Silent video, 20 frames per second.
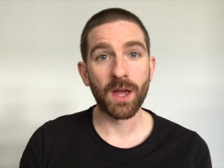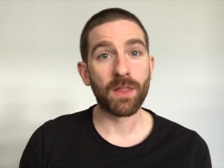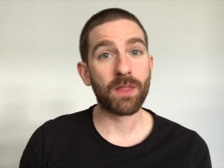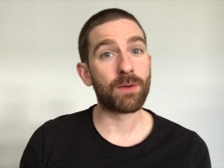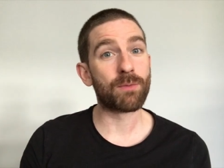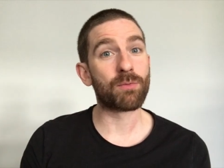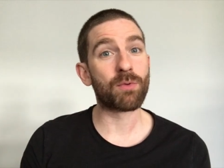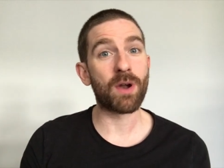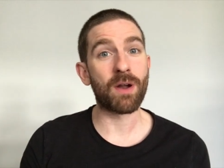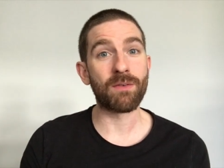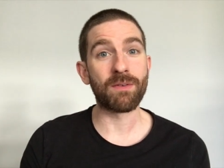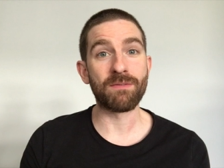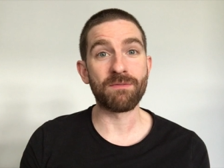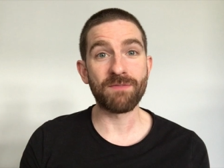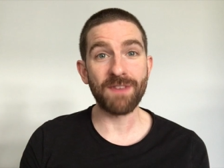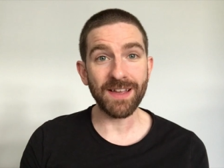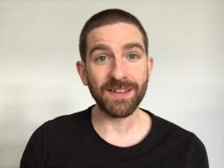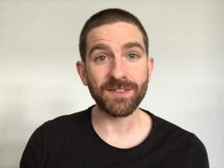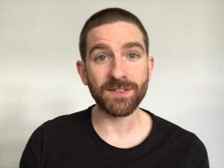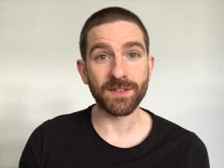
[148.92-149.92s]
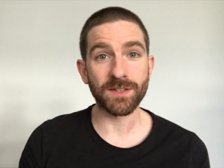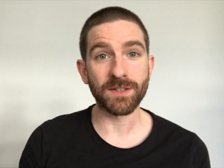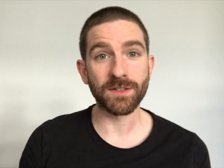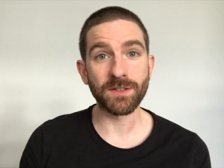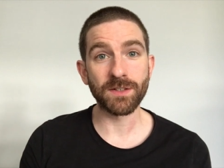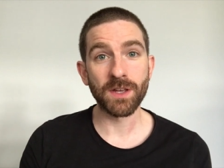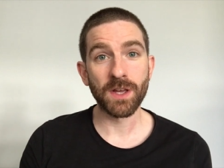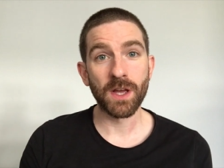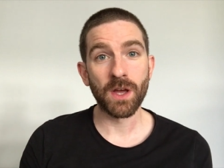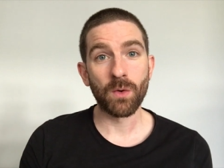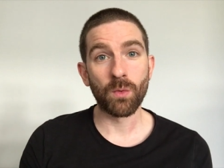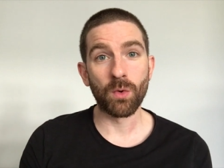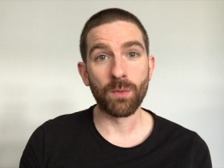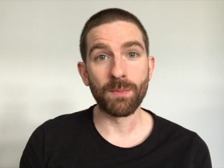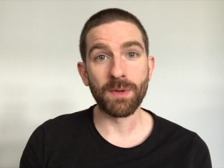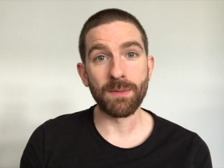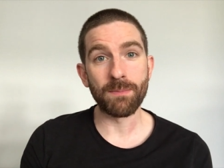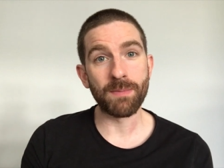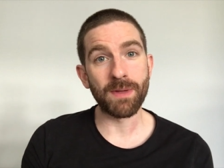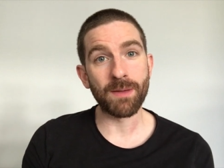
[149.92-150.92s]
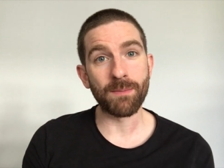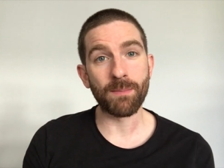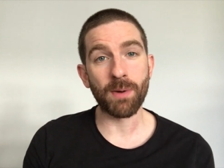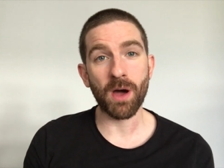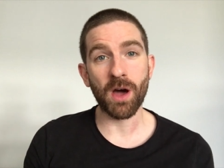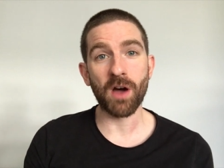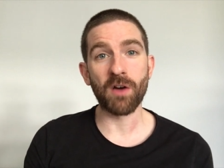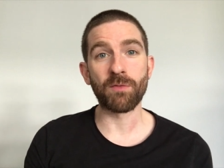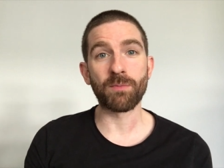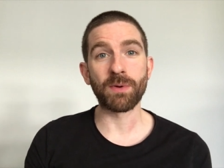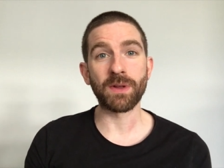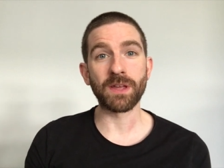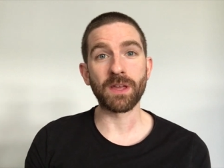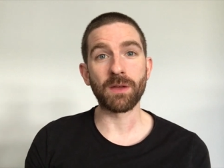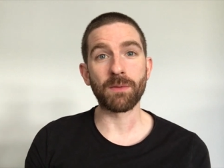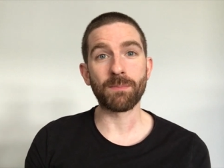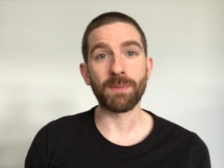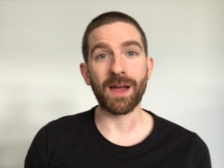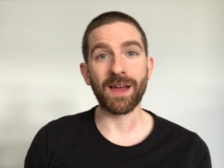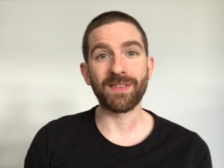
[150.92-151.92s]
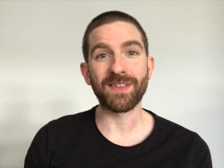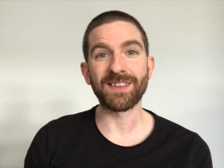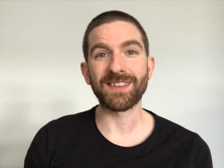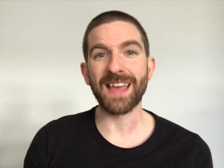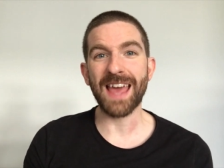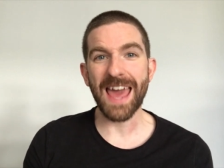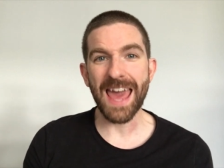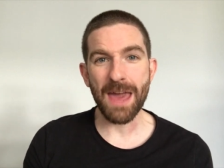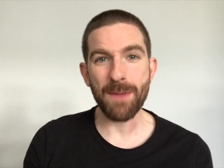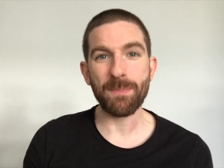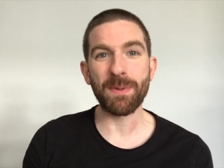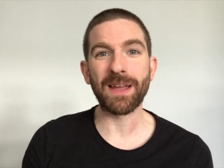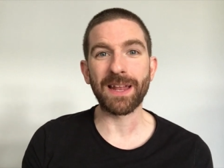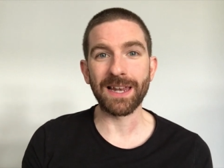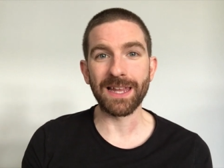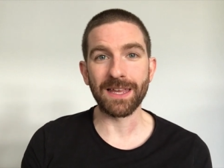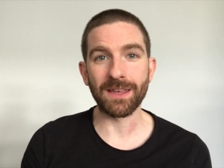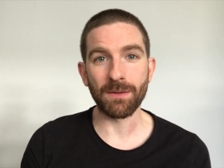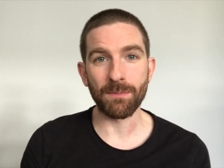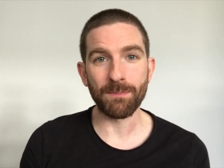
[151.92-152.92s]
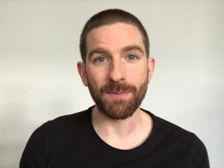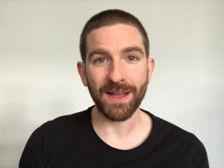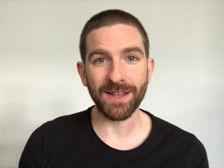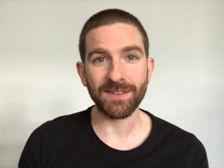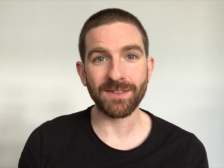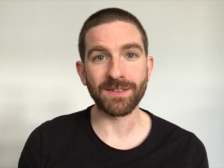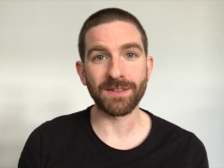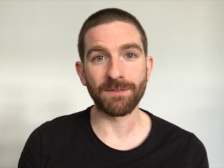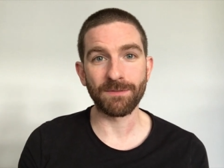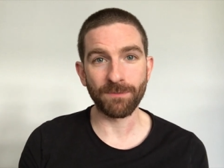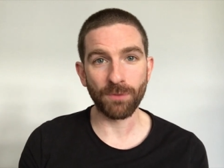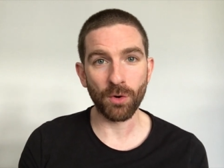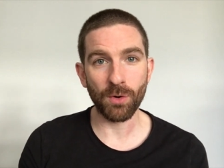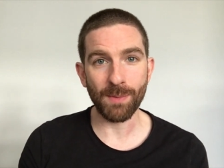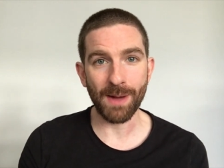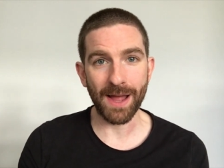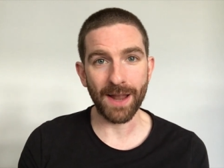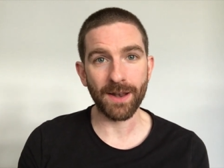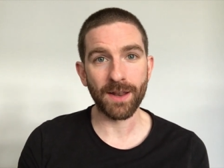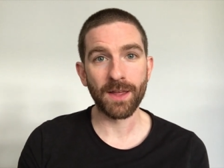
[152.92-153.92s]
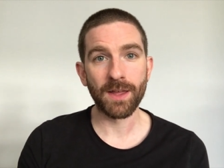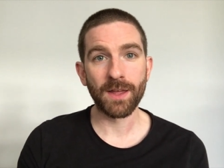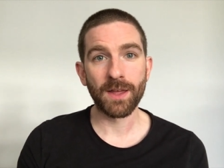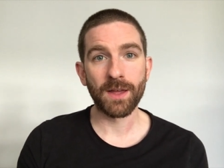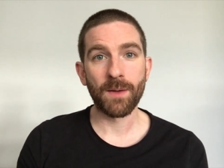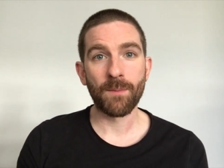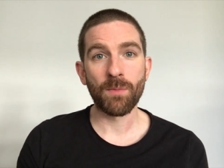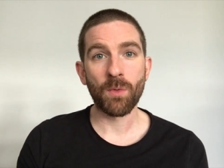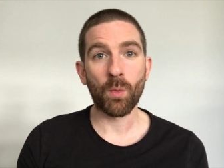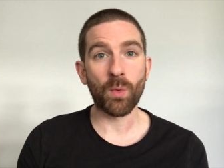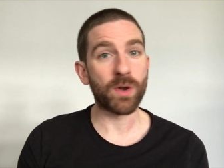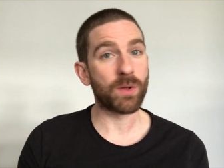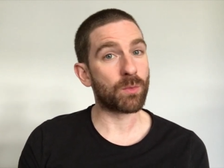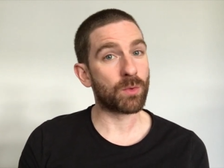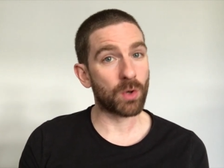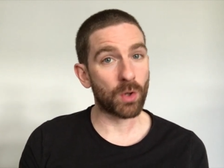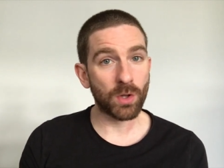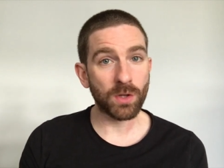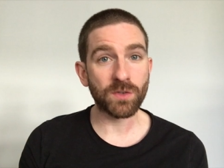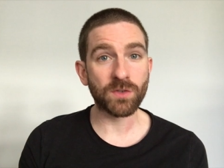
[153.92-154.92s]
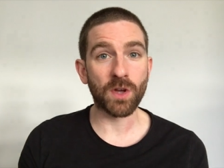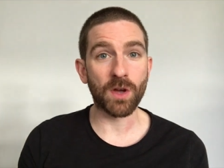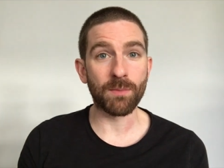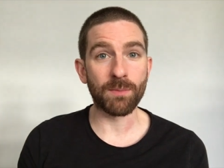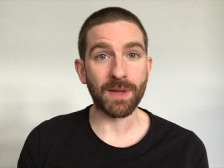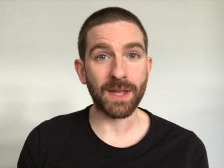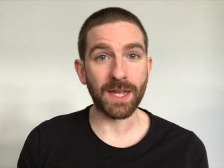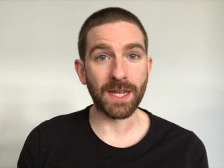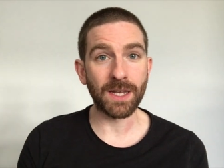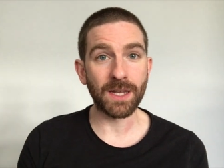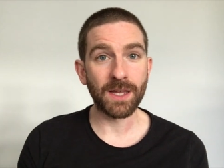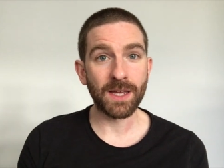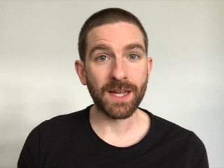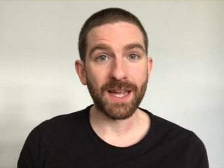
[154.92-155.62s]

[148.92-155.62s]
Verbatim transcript: that for our investors will mean being part of bringing back this epically competitive format. What it will also mean